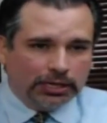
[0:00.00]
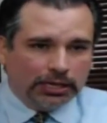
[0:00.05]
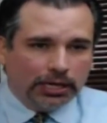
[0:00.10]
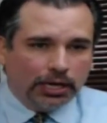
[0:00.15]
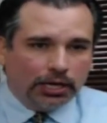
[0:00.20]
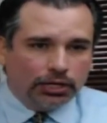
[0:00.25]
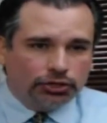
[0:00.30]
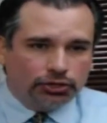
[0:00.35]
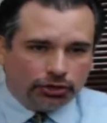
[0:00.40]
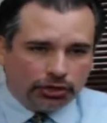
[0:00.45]

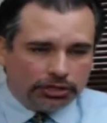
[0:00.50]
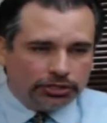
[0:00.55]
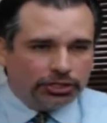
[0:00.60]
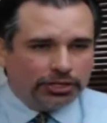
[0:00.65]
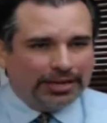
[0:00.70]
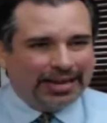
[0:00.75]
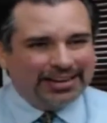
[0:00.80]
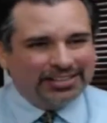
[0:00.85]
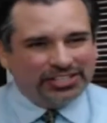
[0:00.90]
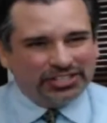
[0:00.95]
Jury
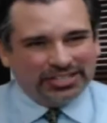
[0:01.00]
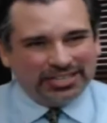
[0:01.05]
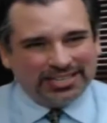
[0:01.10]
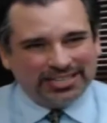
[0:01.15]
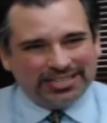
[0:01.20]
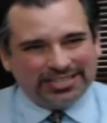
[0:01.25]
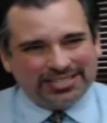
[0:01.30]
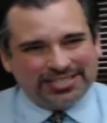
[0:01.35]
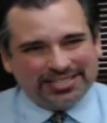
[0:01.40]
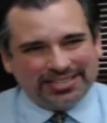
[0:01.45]
selection
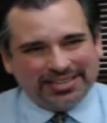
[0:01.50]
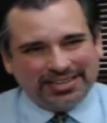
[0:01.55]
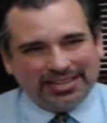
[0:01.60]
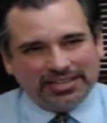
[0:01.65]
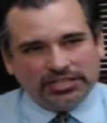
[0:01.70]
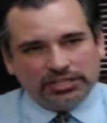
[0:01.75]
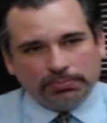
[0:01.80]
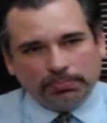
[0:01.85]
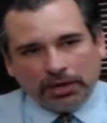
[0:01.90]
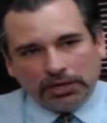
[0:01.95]
is
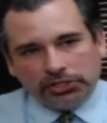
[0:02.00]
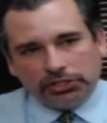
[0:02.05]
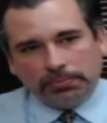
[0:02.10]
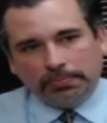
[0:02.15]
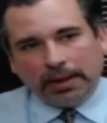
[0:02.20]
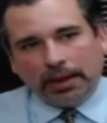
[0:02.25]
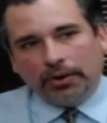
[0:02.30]
as much about